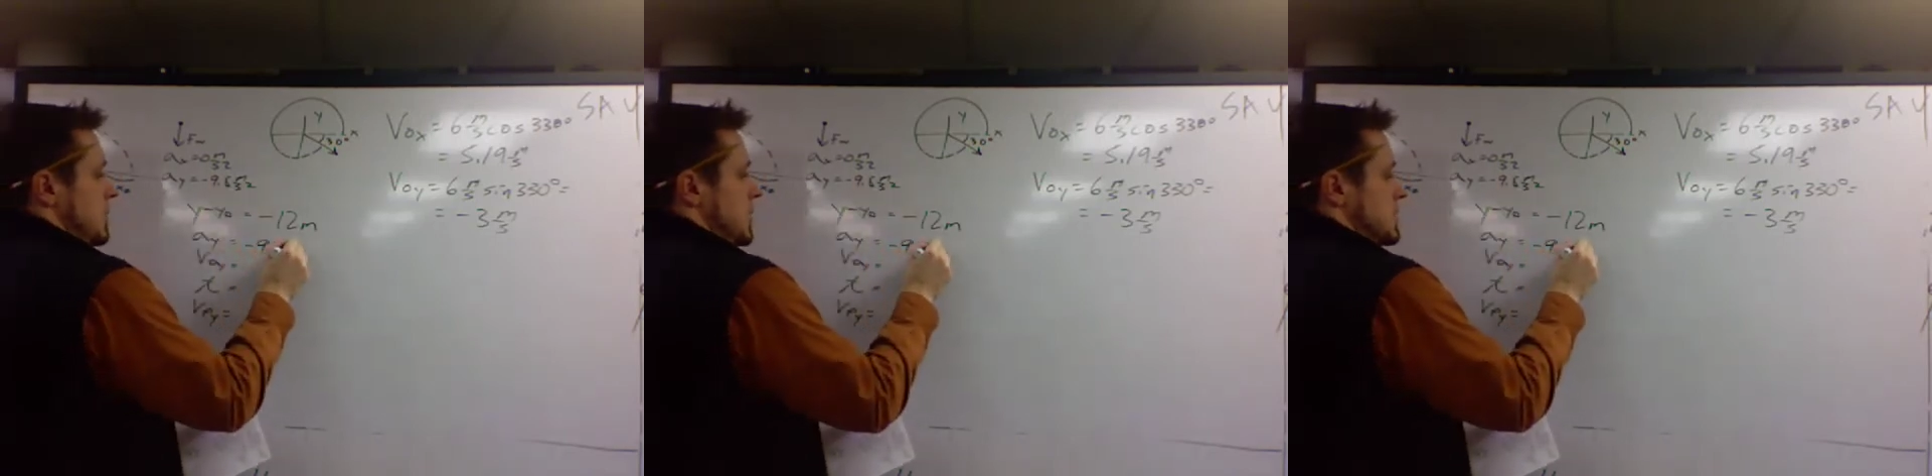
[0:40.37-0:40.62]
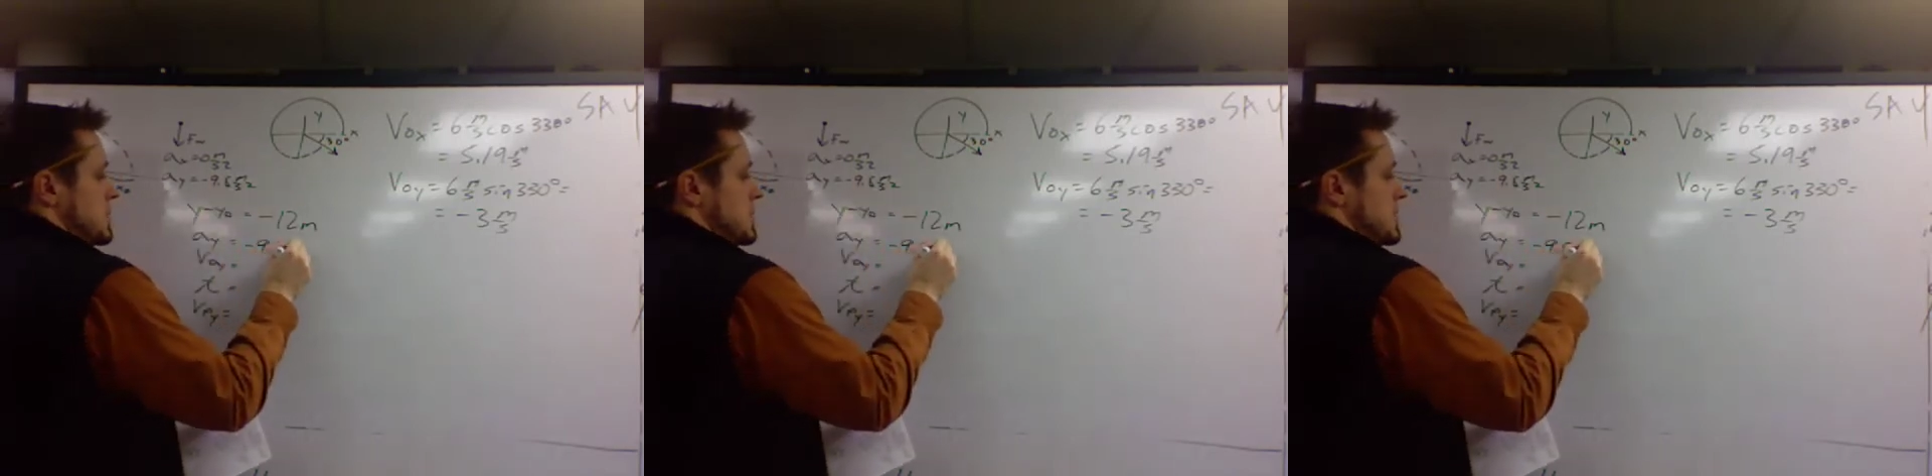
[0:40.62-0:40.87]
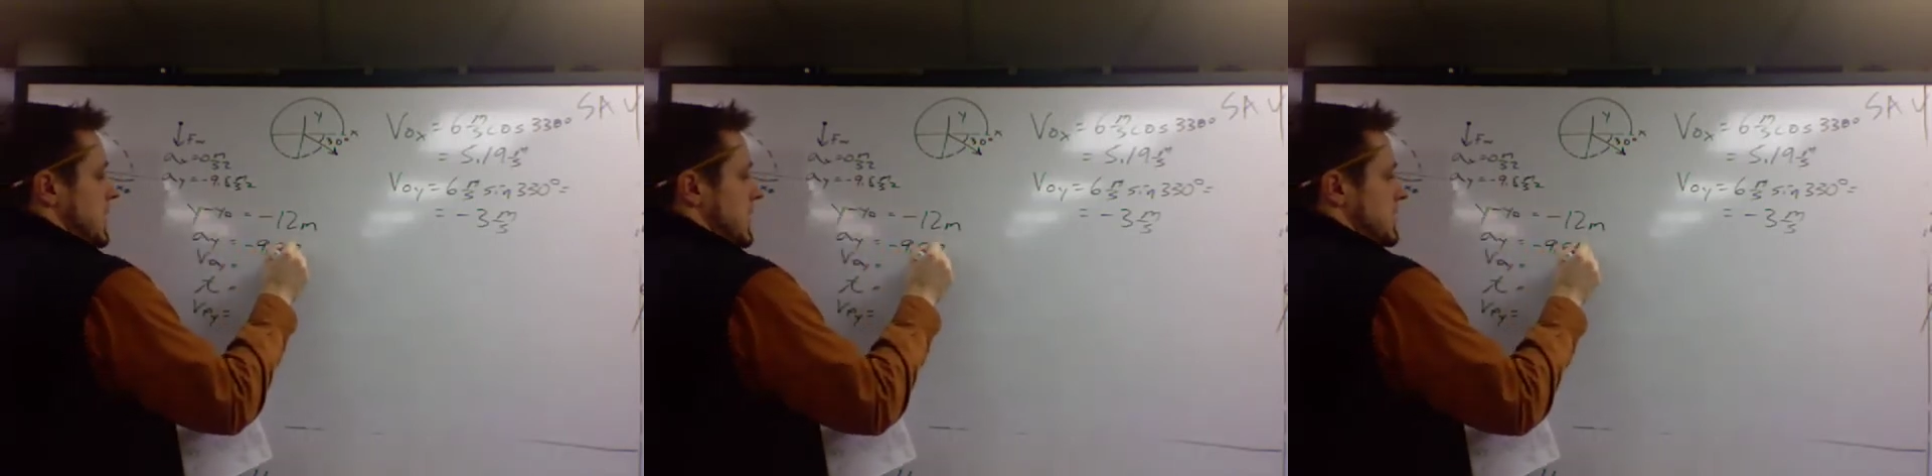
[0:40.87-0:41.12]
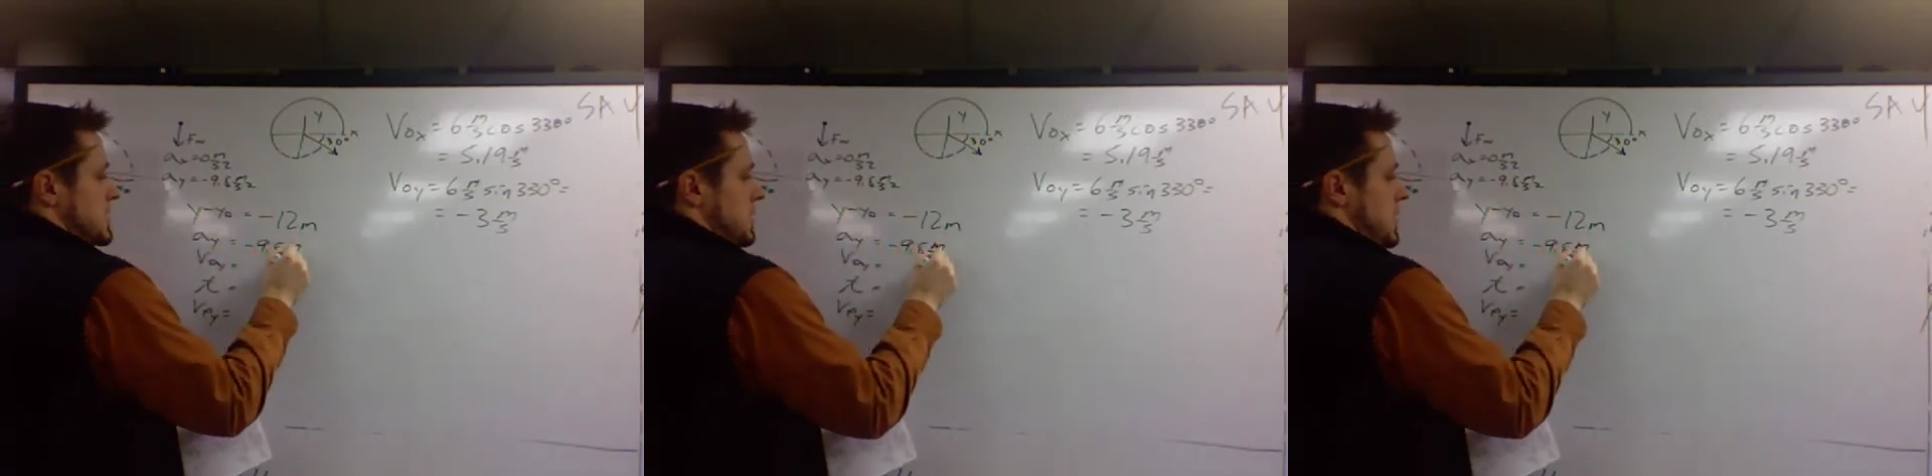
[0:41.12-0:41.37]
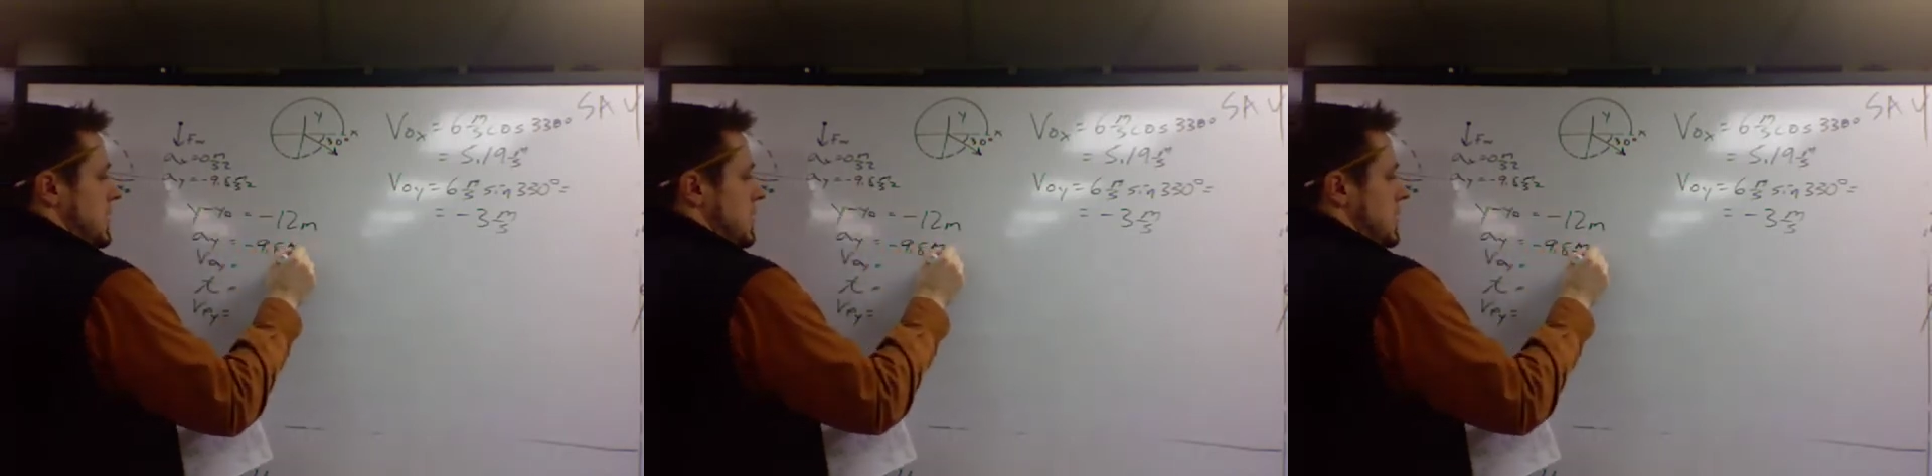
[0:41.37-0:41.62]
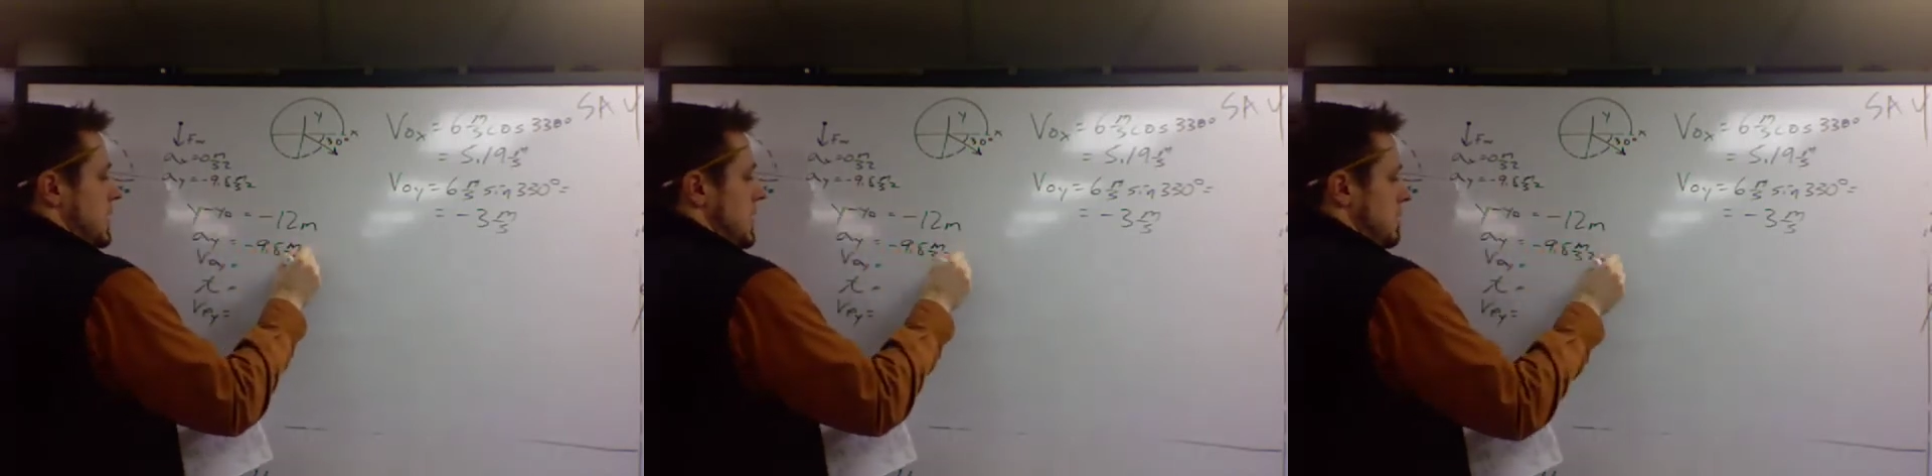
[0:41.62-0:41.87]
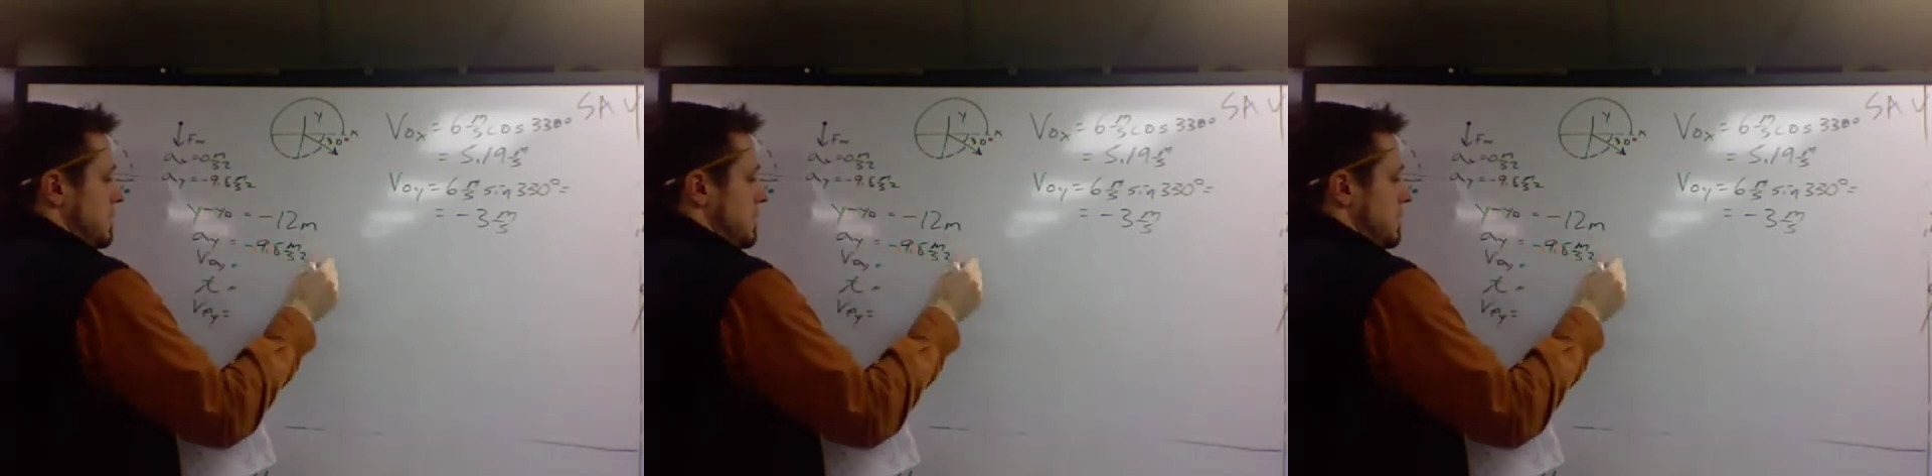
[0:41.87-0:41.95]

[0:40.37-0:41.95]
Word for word: meters per second squared.